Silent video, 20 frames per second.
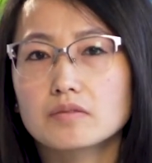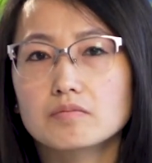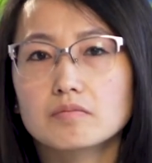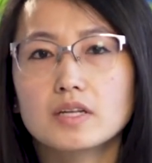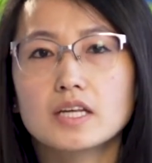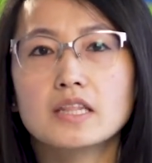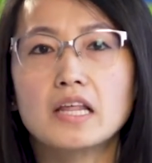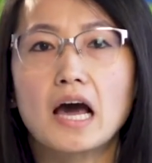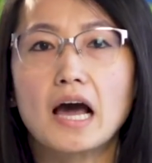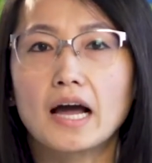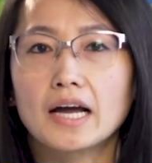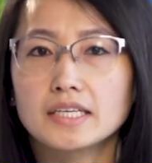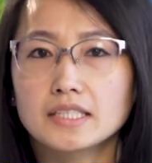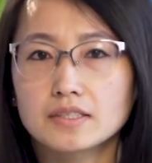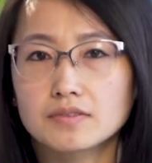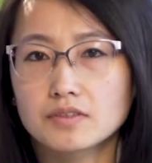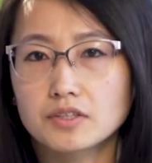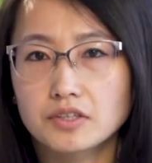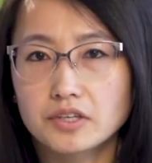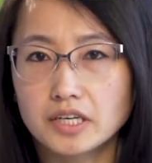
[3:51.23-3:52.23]
in the
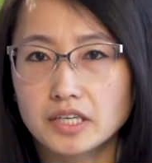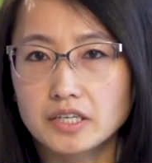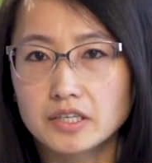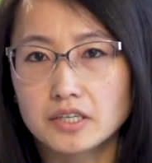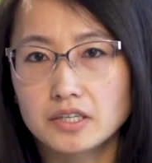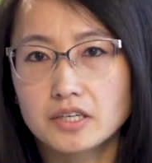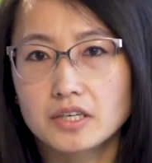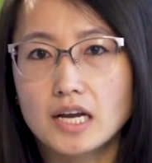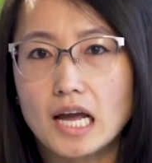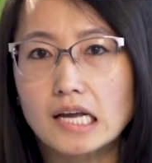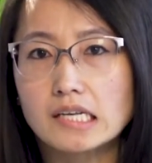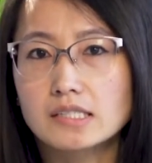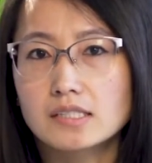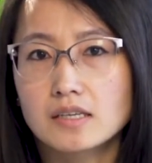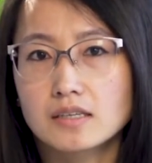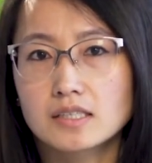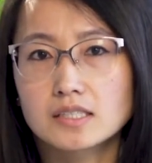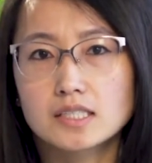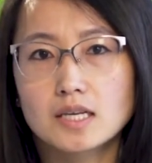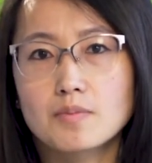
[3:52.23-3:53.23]
eyes of the creditor, as
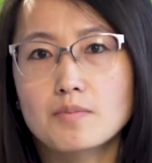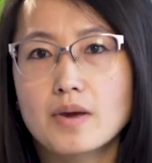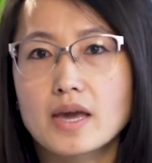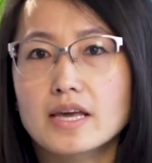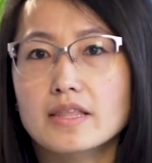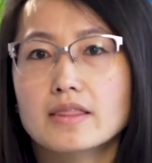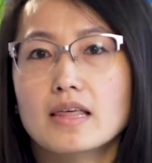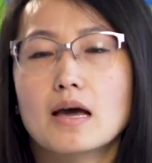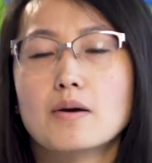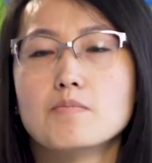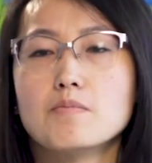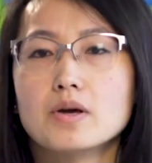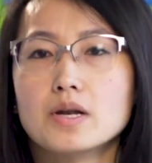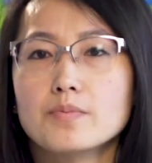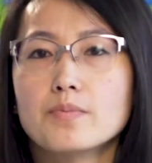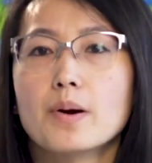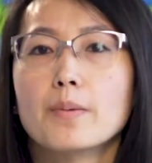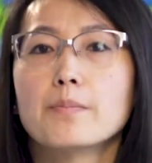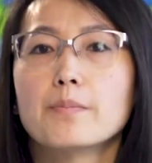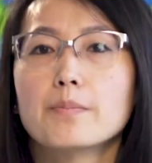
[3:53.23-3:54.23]
long as I make that
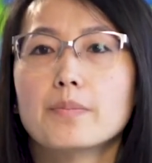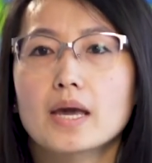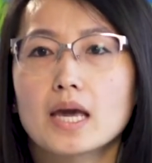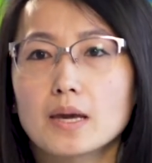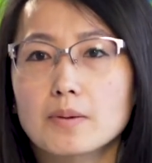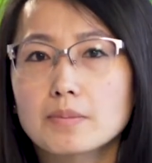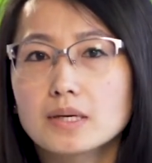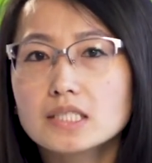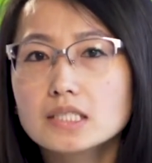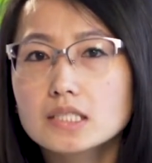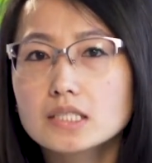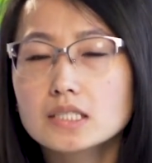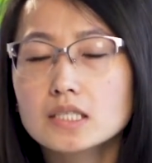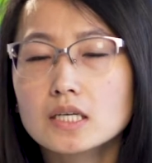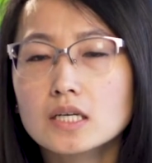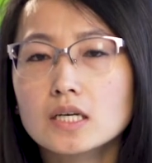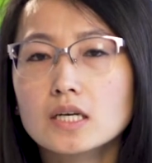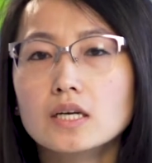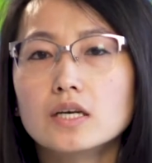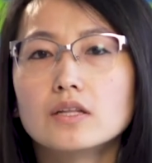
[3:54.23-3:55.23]
minimum payment,
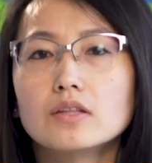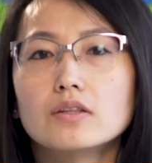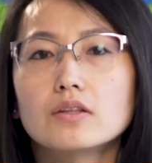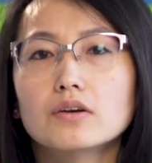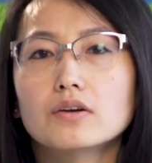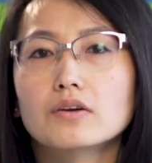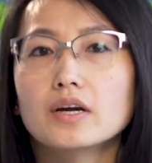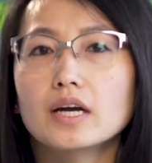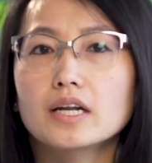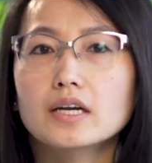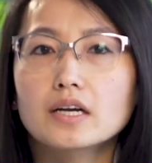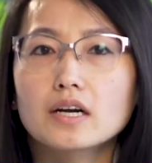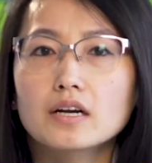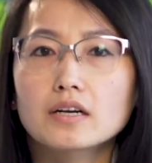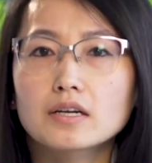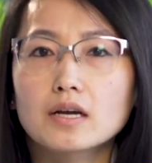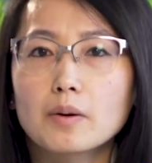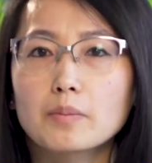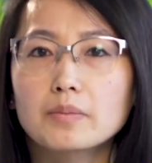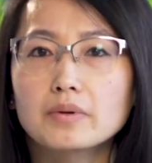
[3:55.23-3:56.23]
the credit
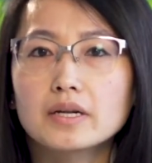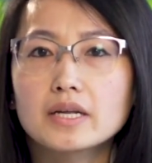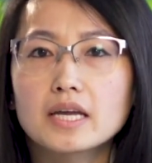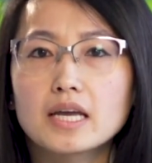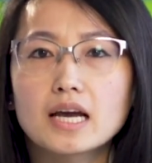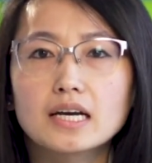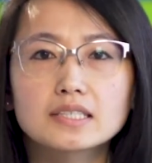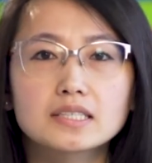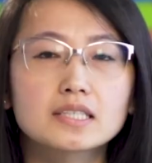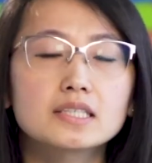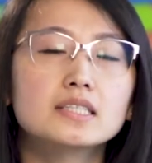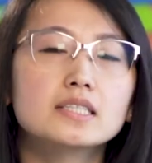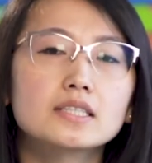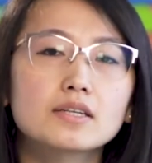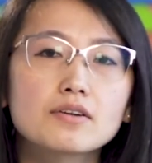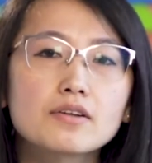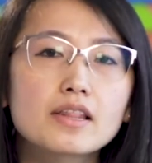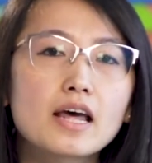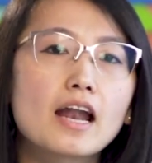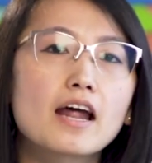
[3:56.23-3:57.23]
card company has
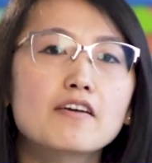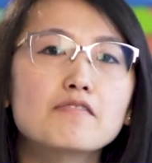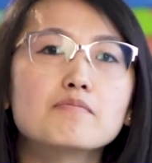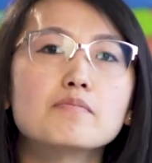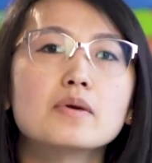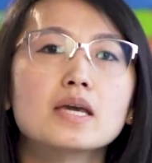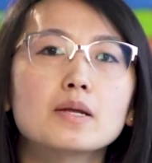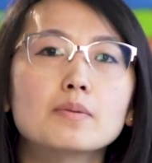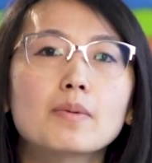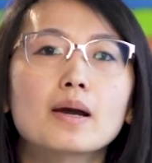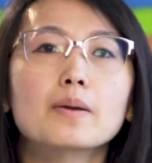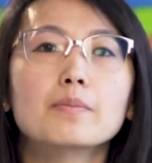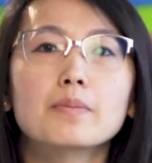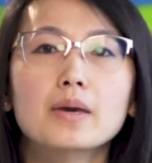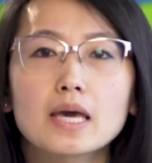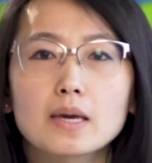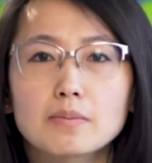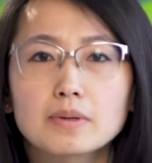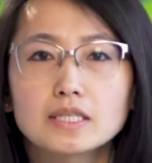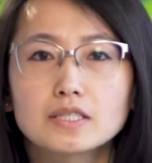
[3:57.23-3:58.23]
considered that I've made my
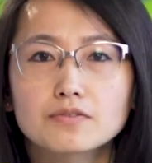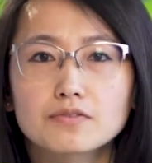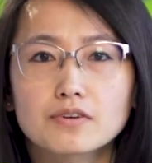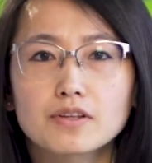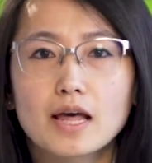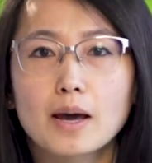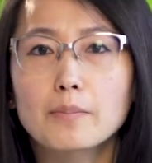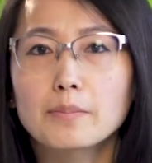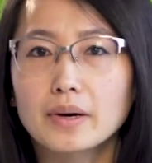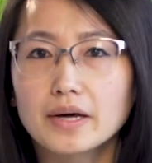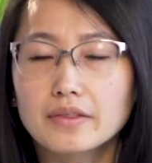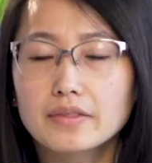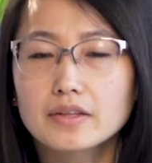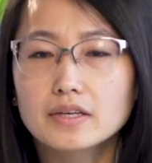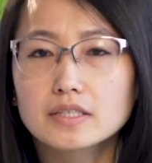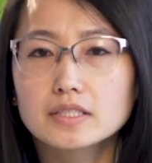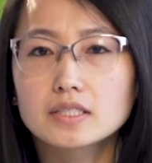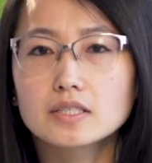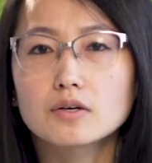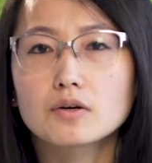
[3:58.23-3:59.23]
payment for that
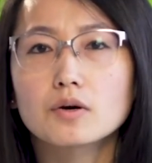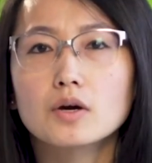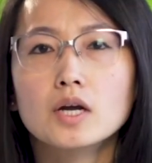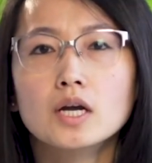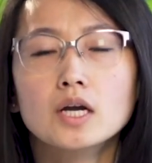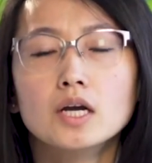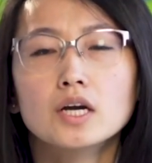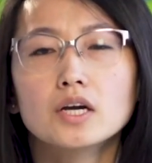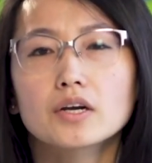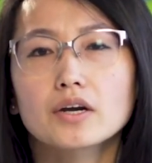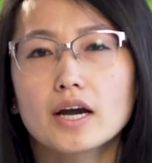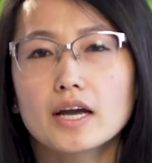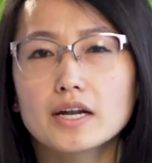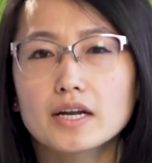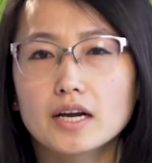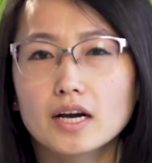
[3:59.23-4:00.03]
month. So credit